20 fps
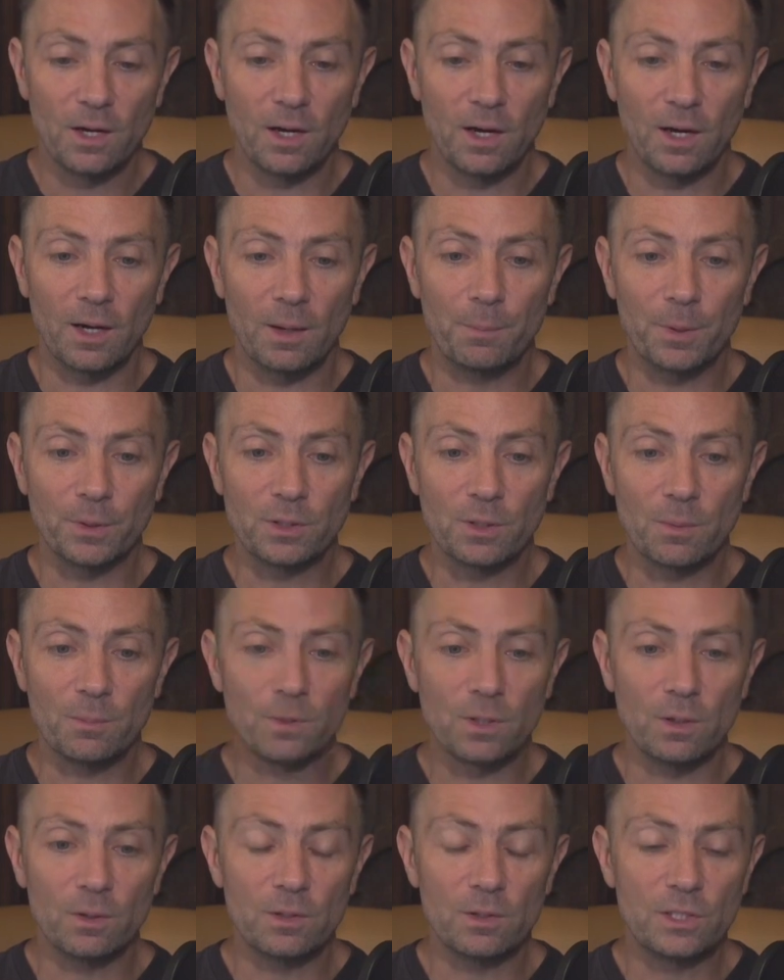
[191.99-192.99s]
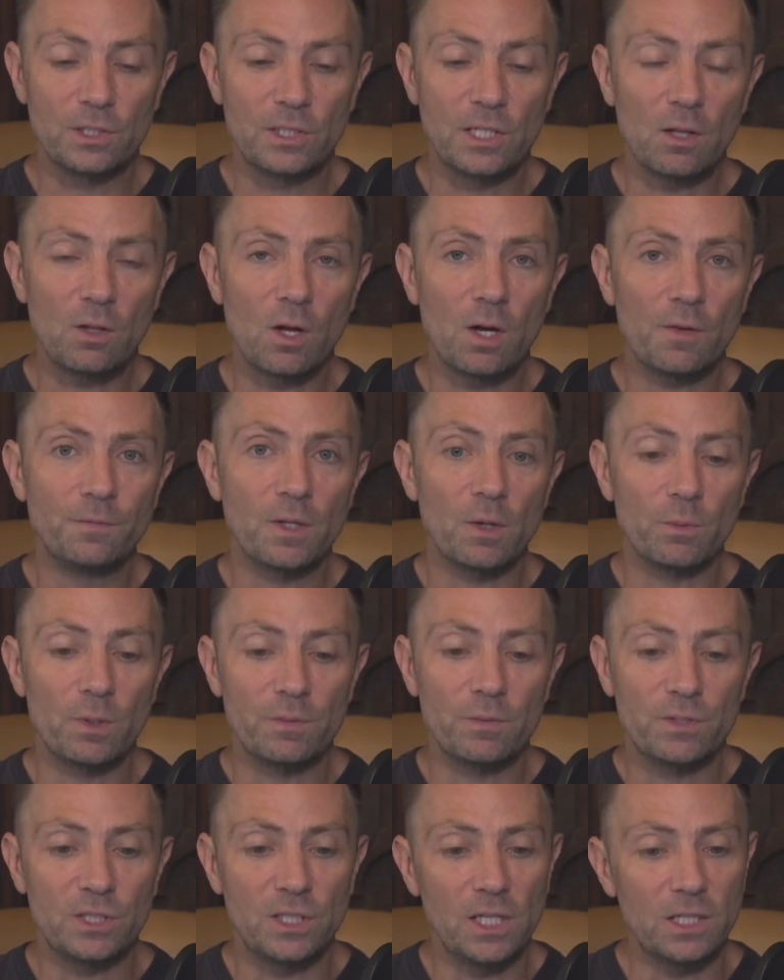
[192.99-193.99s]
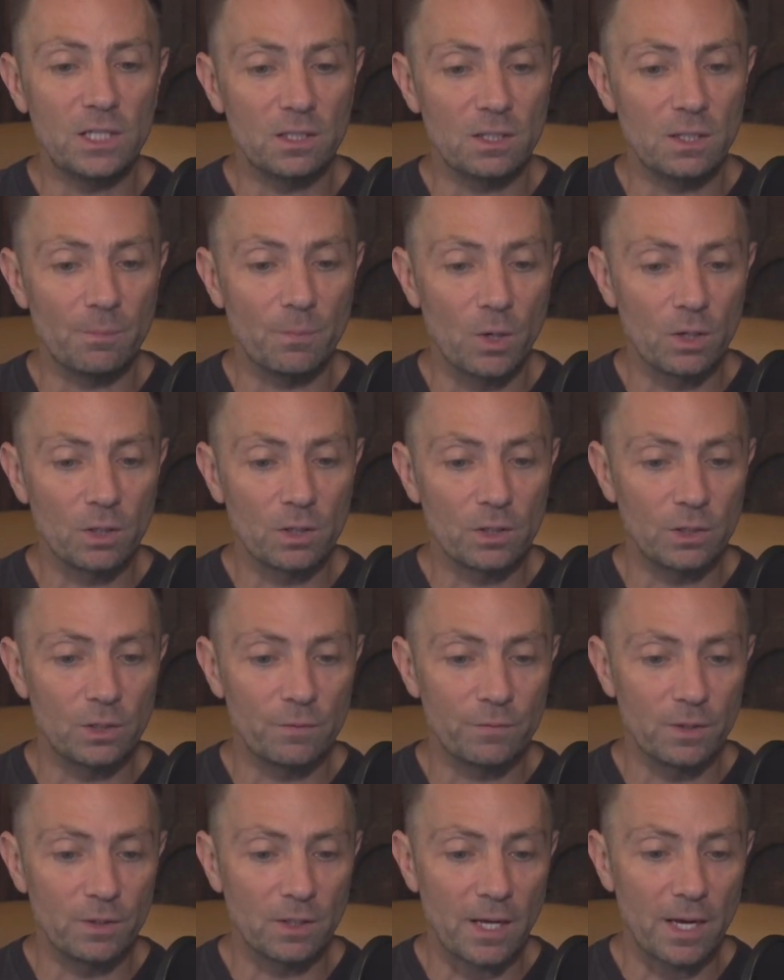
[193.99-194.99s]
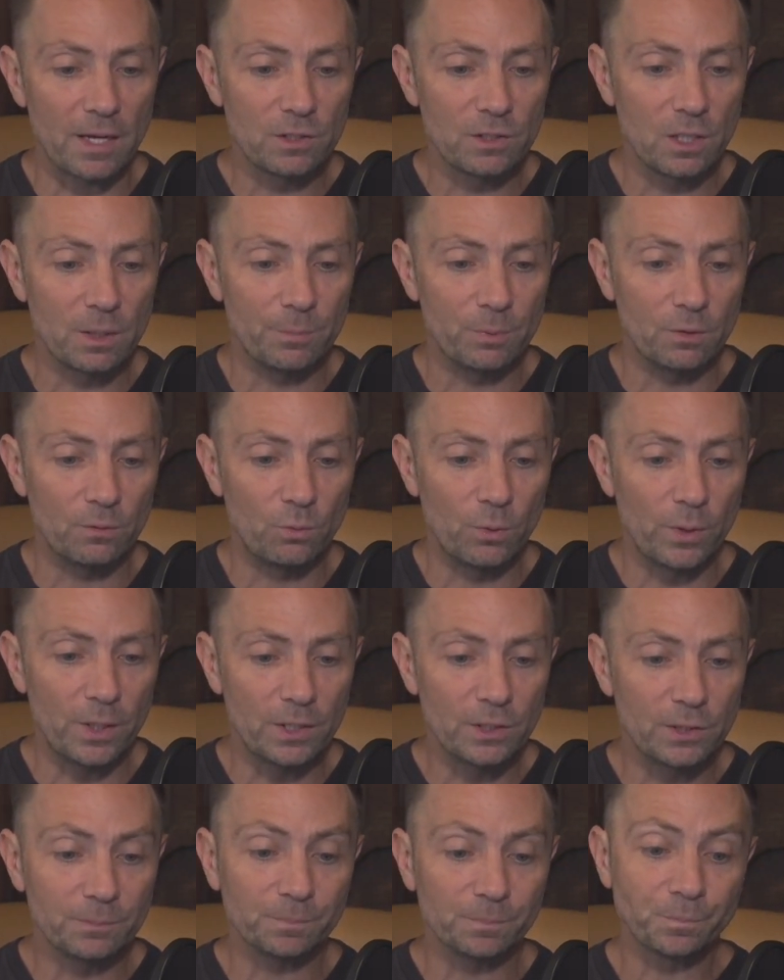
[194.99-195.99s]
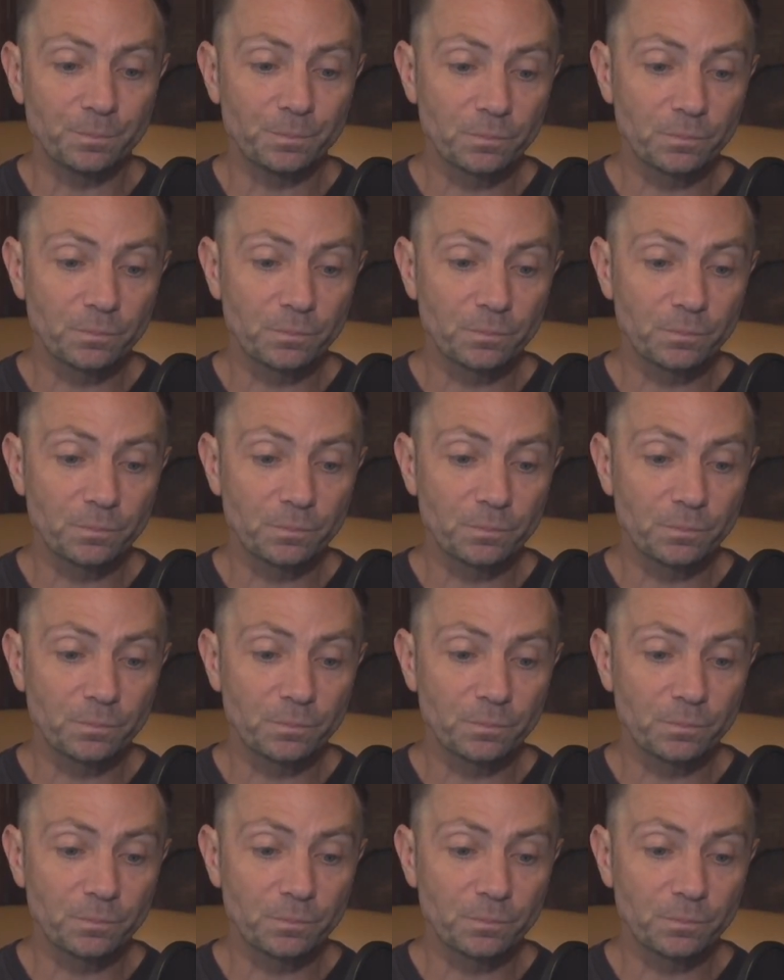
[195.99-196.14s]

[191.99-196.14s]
Uh, but the, the sell-off that we've seen in the market over the last couple of weeks,